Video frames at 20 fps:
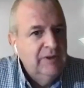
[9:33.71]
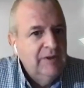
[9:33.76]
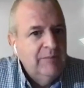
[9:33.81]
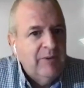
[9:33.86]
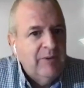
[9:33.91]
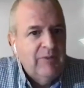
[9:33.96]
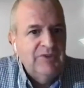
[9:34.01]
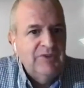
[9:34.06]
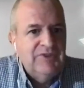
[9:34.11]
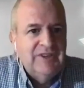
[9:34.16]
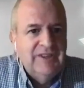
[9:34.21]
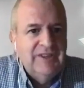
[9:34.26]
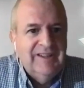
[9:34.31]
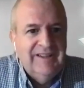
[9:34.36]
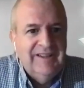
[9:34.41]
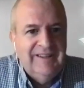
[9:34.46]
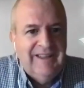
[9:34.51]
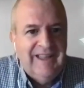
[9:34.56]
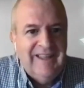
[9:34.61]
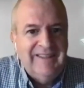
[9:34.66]
but once
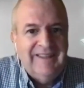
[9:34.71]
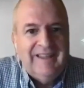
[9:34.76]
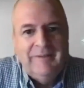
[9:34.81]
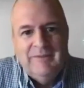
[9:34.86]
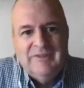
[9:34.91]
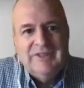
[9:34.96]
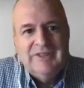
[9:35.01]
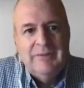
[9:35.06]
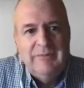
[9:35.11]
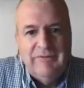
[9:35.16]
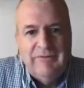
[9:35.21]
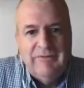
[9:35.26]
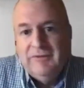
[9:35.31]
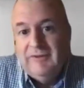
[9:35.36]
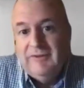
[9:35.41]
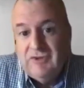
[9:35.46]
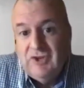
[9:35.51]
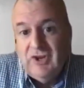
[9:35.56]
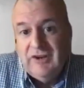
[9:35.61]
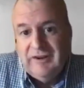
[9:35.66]
you get them, it's going to be
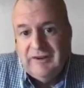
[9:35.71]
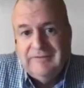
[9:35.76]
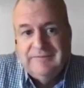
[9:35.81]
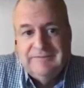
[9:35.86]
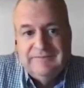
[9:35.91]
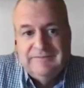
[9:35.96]
full of junk.